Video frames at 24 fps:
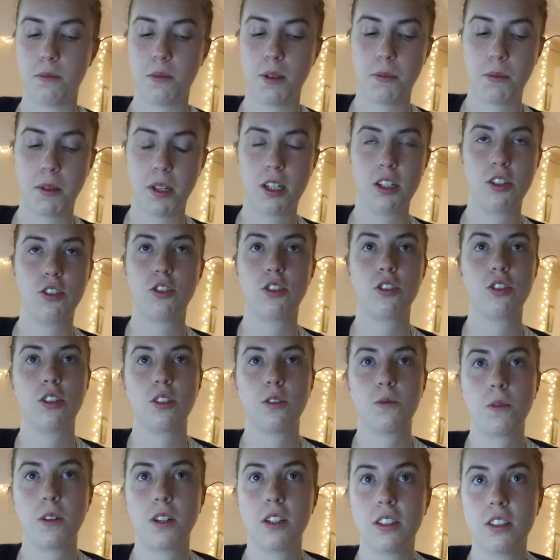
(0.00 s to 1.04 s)
my manager
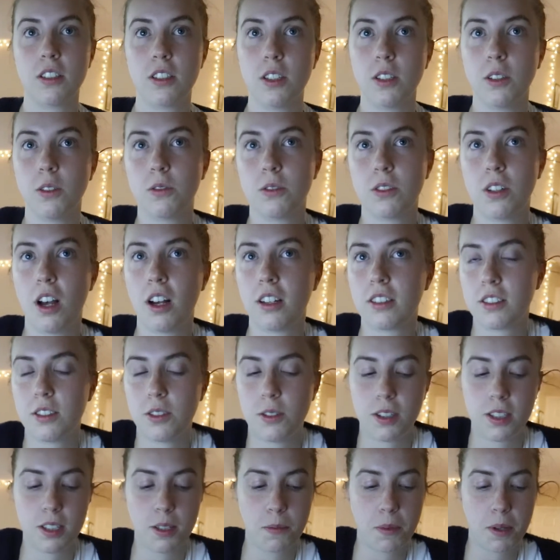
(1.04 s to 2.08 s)
just wanted to talk to
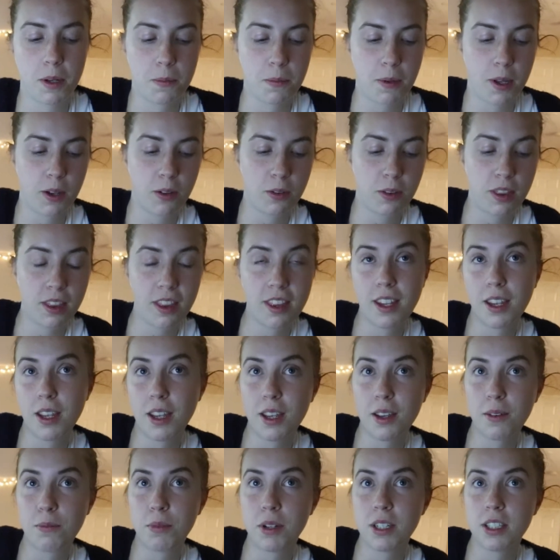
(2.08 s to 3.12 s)
us a bit about
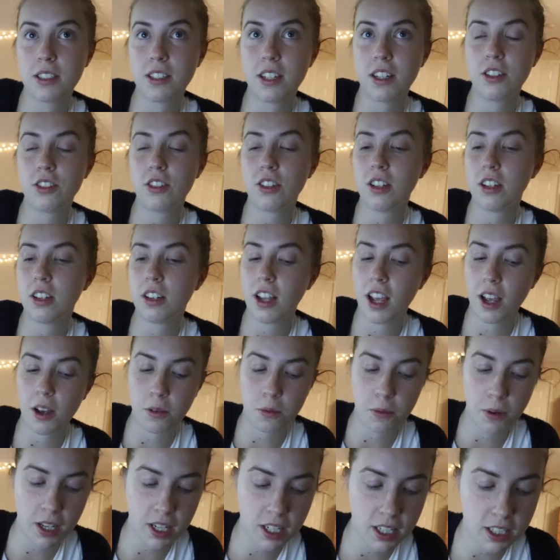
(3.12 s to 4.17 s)
the presentation, how
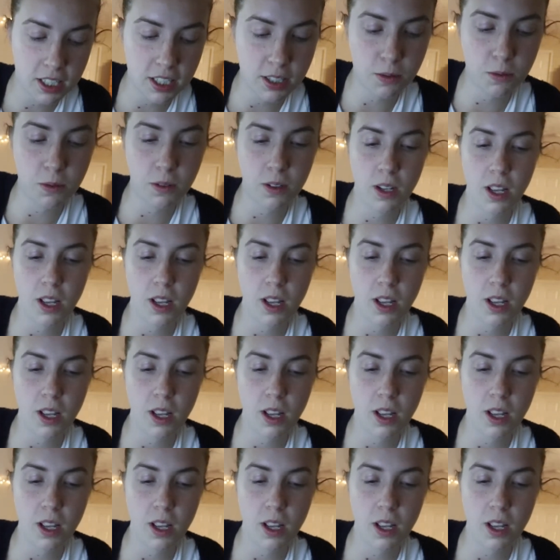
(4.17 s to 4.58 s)
it went,